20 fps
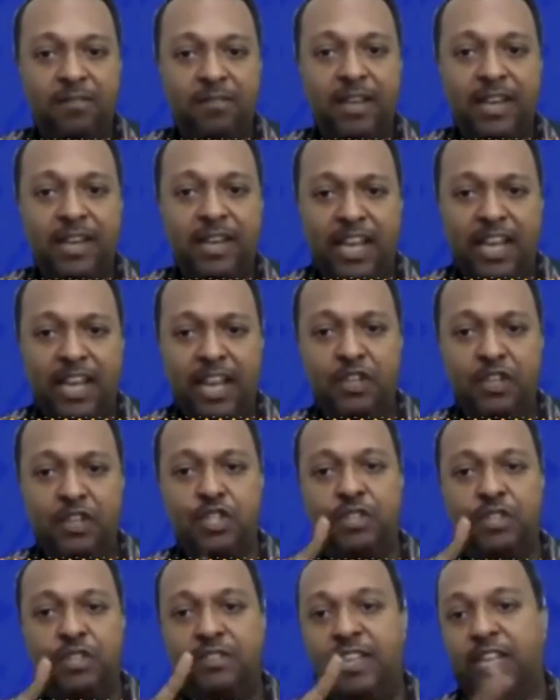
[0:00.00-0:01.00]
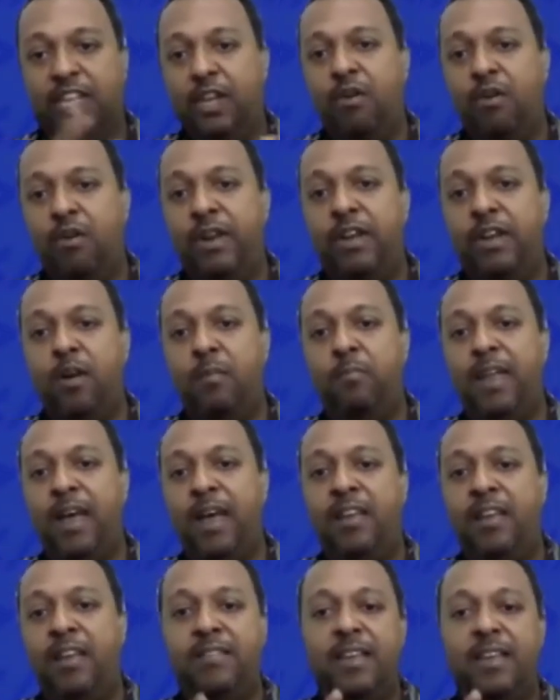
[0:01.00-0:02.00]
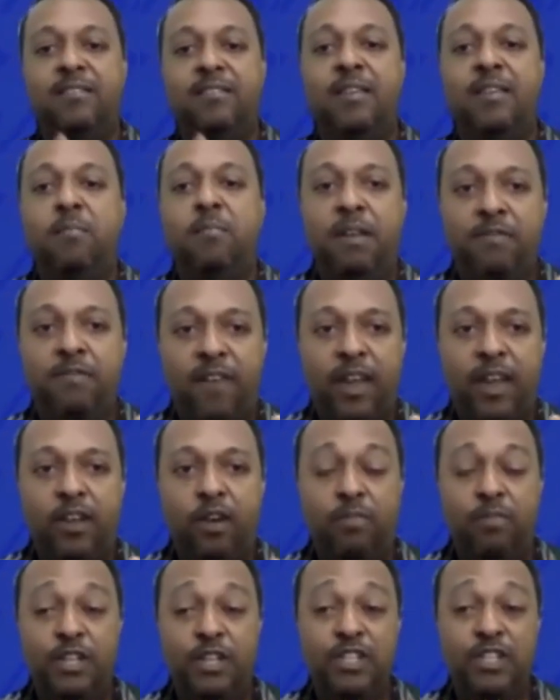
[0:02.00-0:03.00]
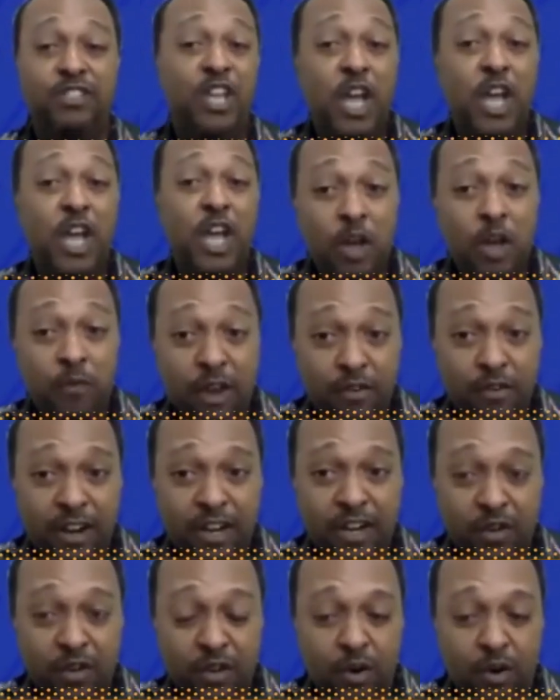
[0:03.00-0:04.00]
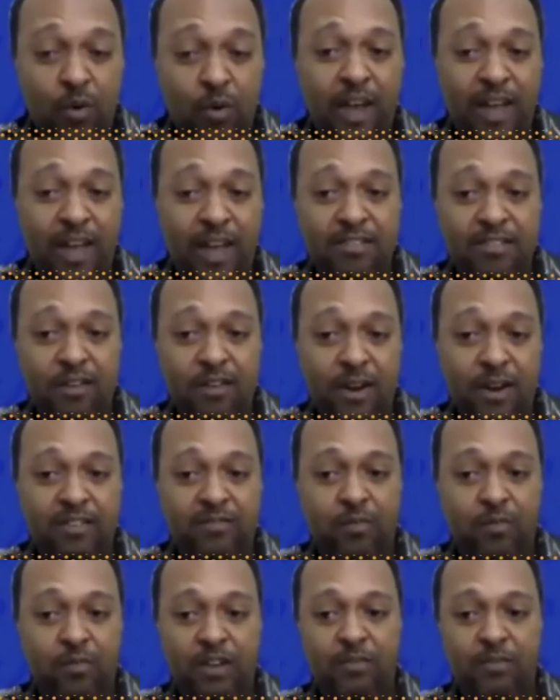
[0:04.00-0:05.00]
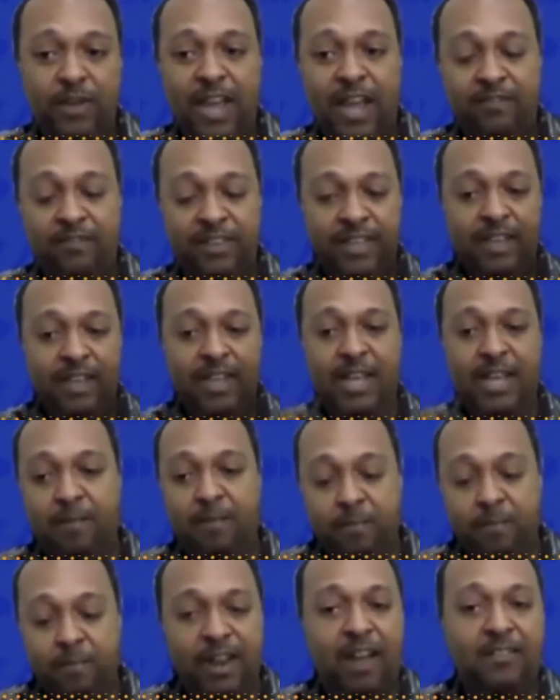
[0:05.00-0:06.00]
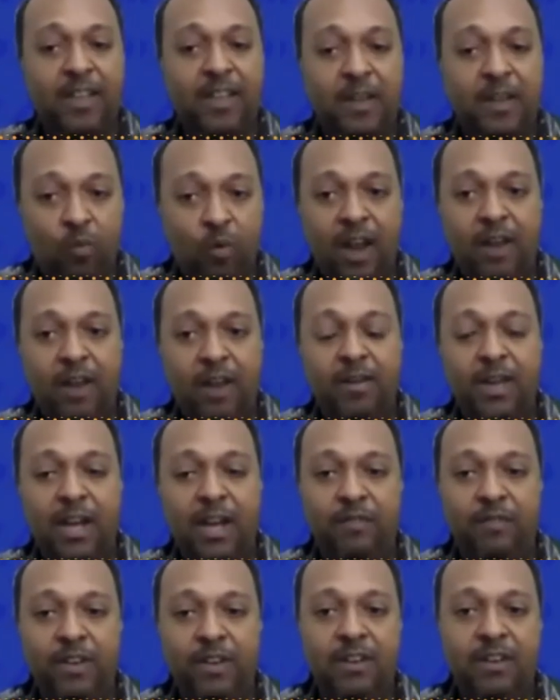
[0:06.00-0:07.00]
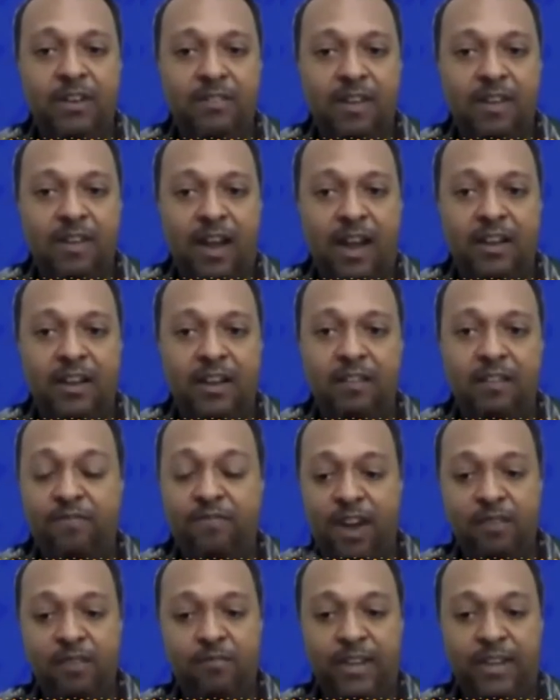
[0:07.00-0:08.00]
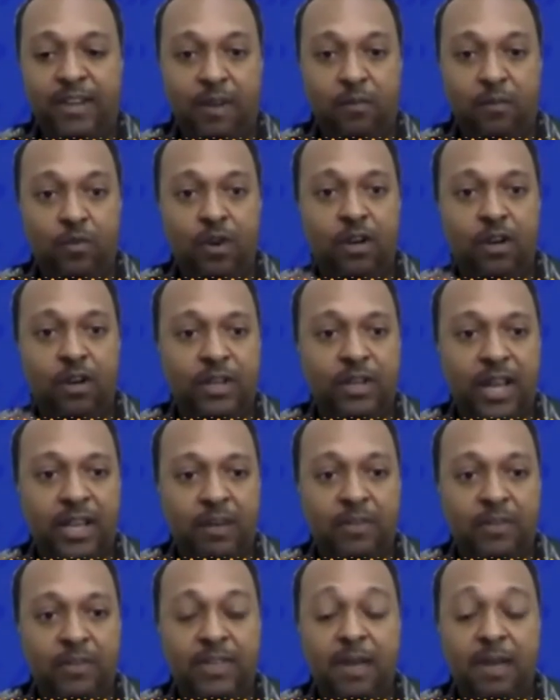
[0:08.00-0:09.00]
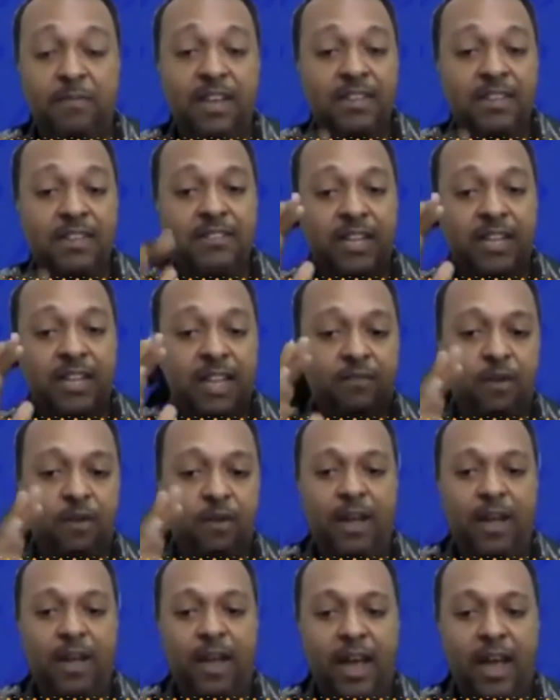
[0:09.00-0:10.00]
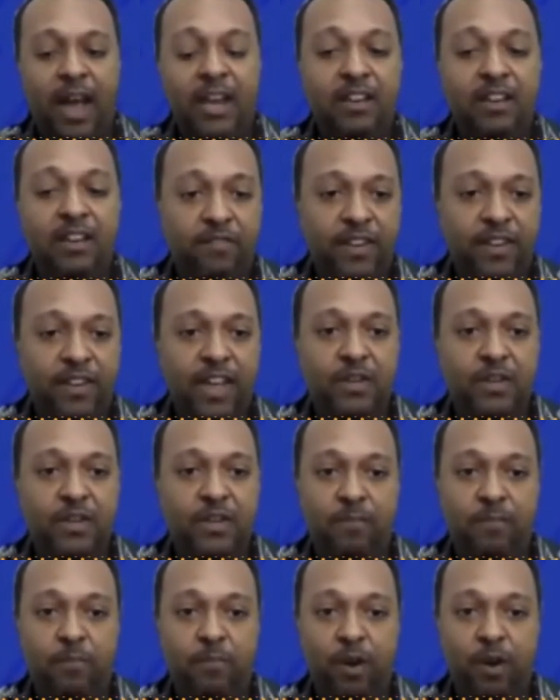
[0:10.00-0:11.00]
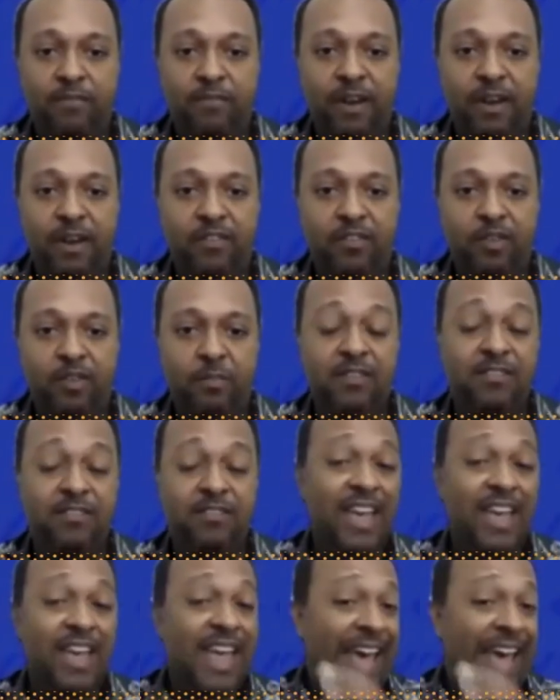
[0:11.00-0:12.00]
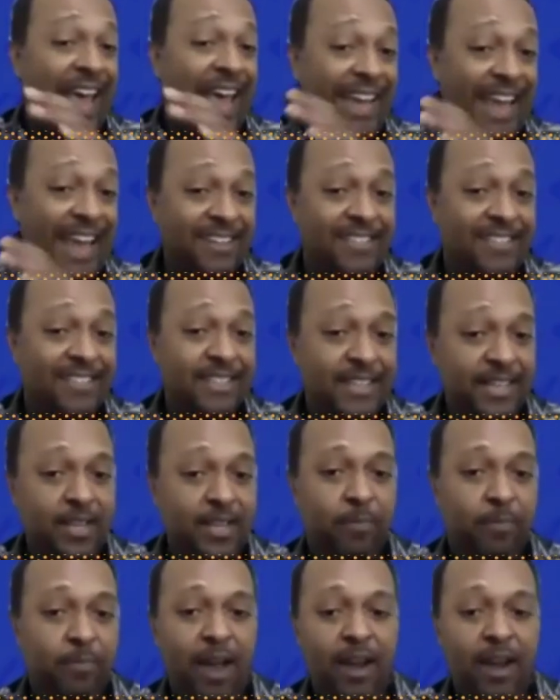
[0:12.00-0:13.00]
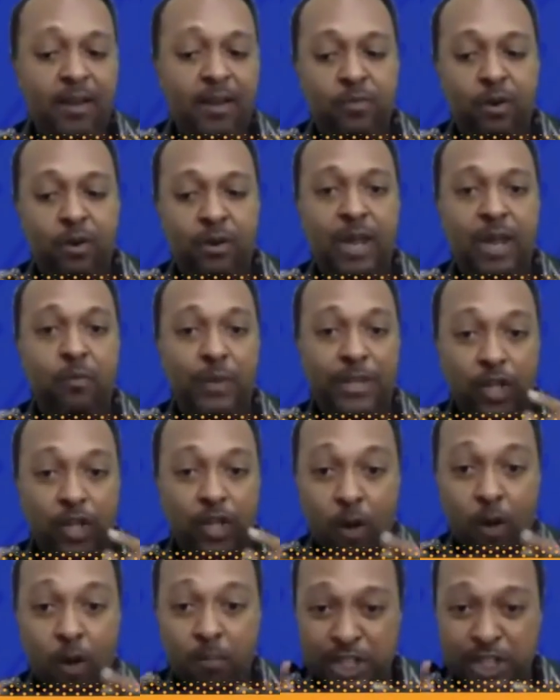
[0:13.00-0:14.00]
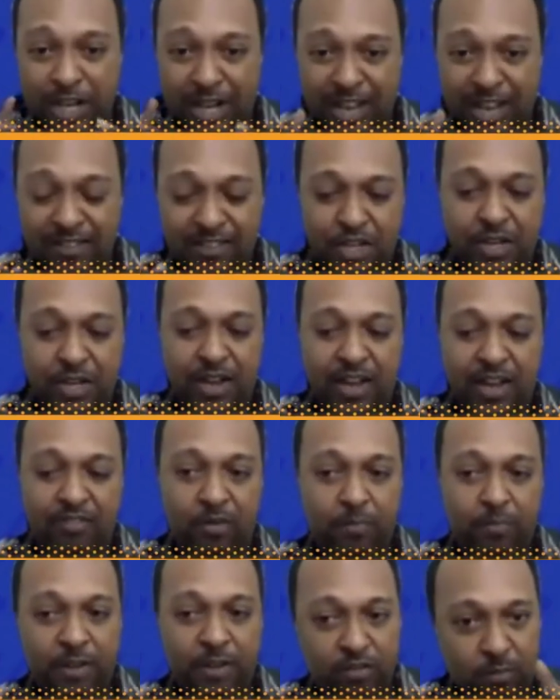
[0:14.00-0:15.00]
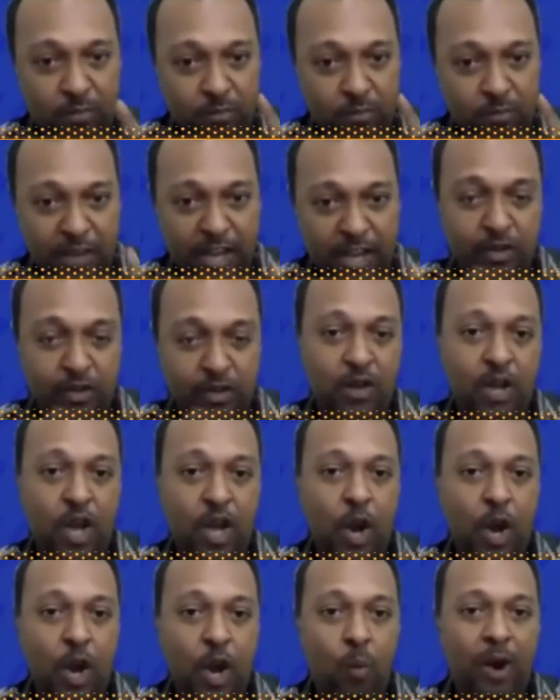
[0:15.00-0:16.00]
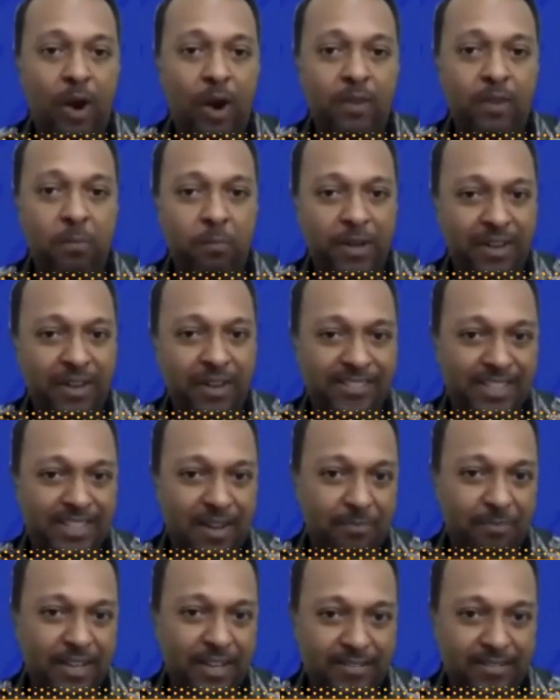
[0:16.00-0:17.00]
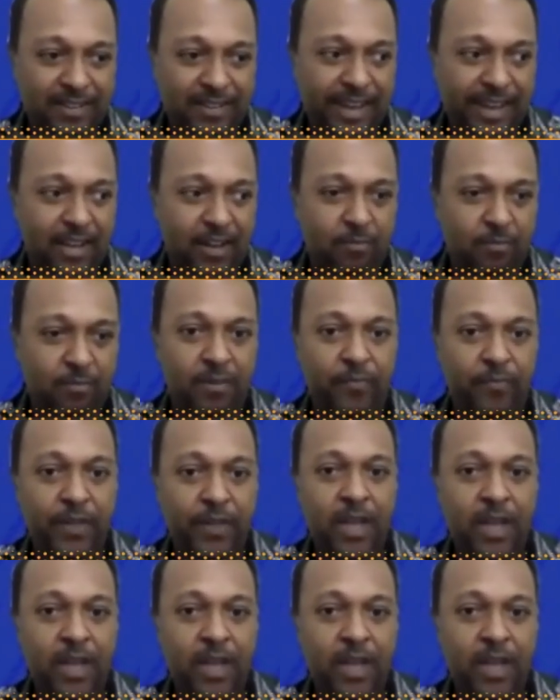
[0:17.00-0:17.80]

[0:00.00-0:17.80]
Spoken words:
leakage, securing compliance, and simplifying operations. We are ready to go as long as once we have the Perhatian 1 winners identified, we can work together with them, starting from identification of bona fide recipients and exiting the pilot program with commercialization SOPs to make sure what we build is something scalable.